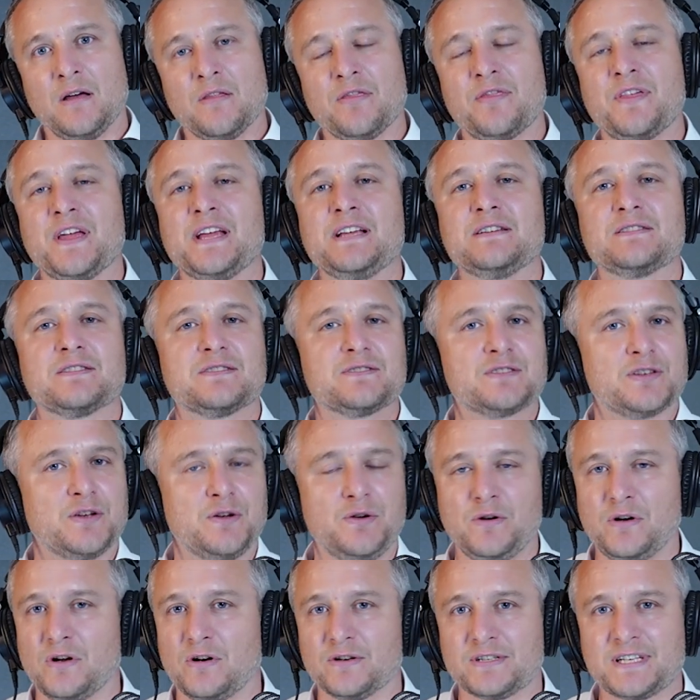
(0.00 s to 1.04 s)
Things are
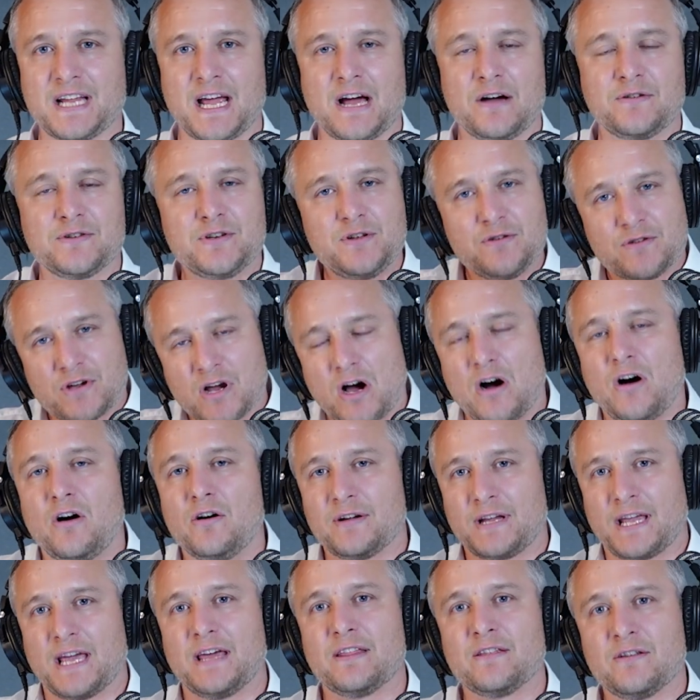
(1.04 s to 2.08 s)
too locked down. You
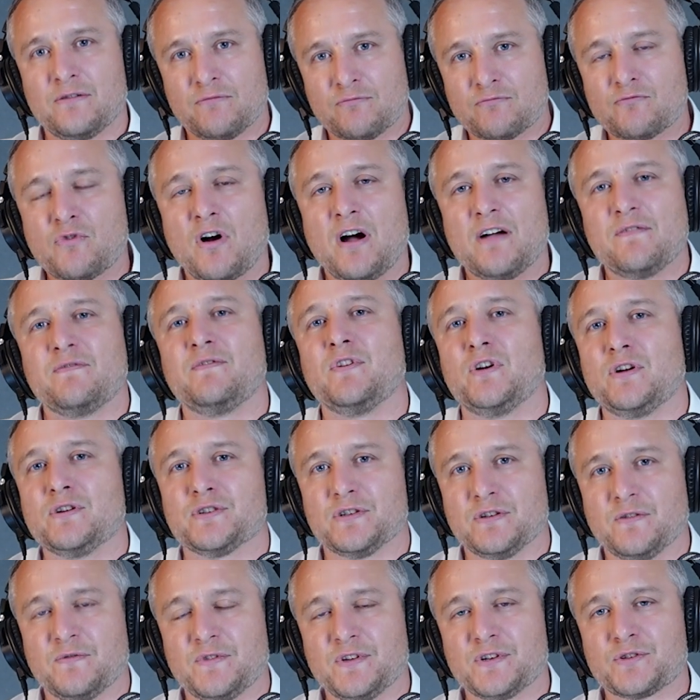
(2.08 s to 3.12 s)
can't get the right
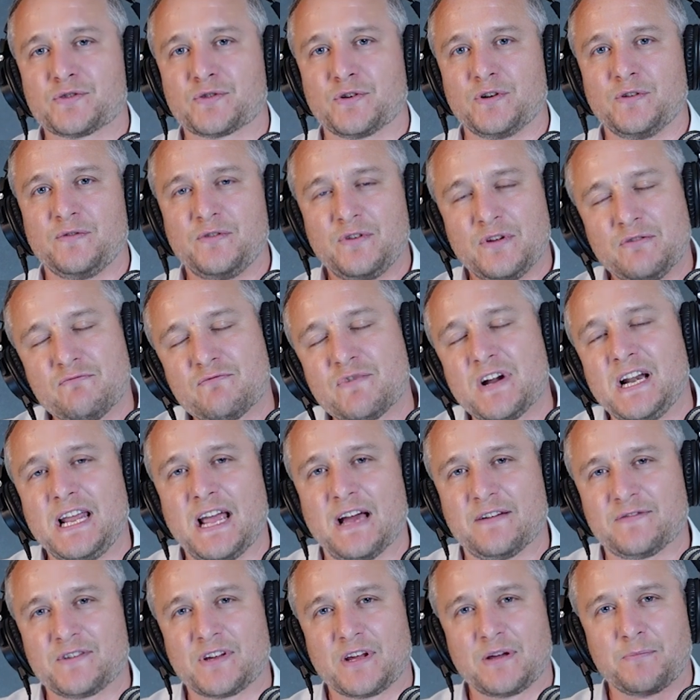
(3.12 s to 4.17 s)
version of the truth. You really
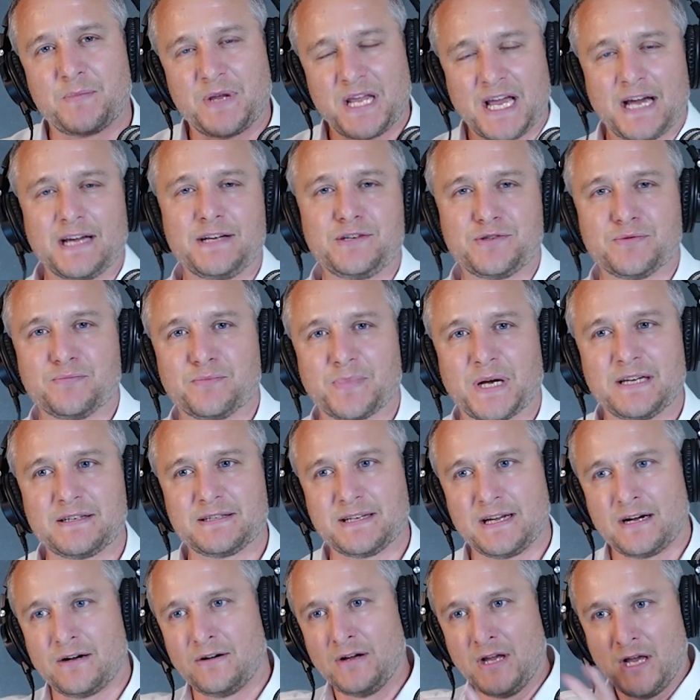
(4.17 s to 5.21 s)
have to be agent based
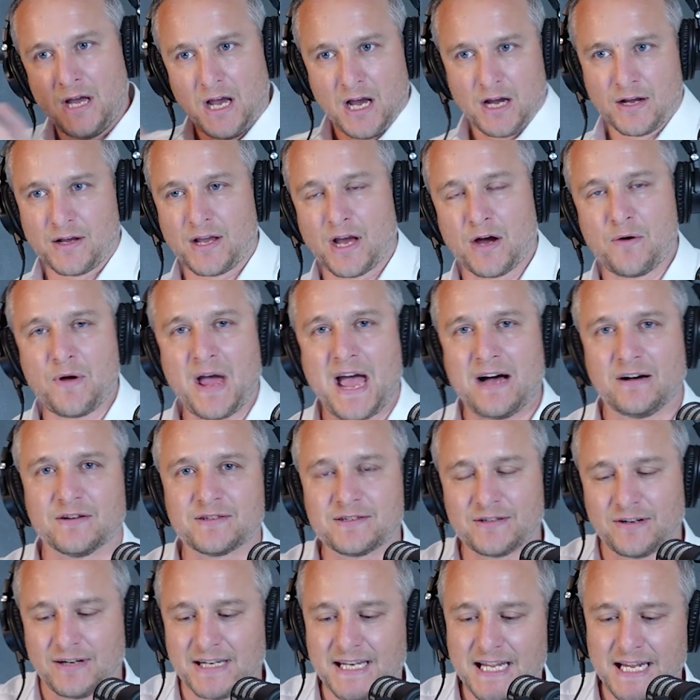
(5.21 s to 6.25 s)
now and go
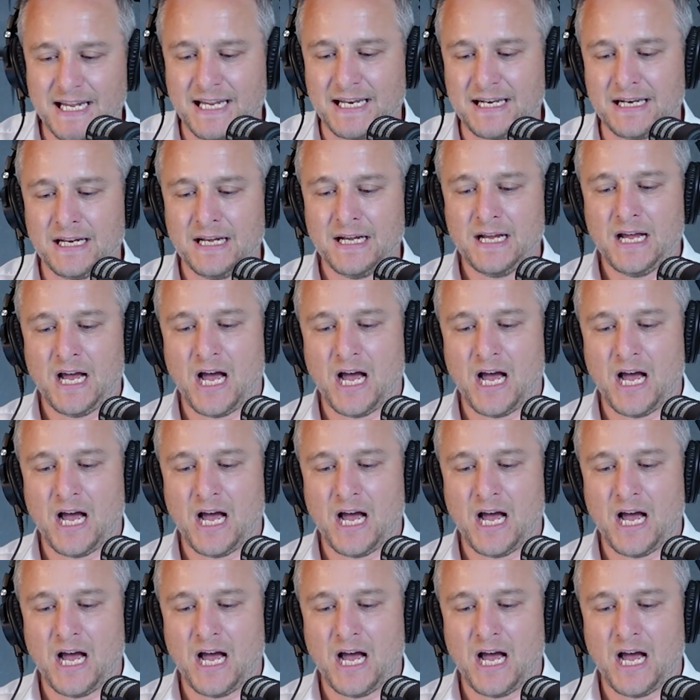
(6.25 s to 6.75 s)
outside in.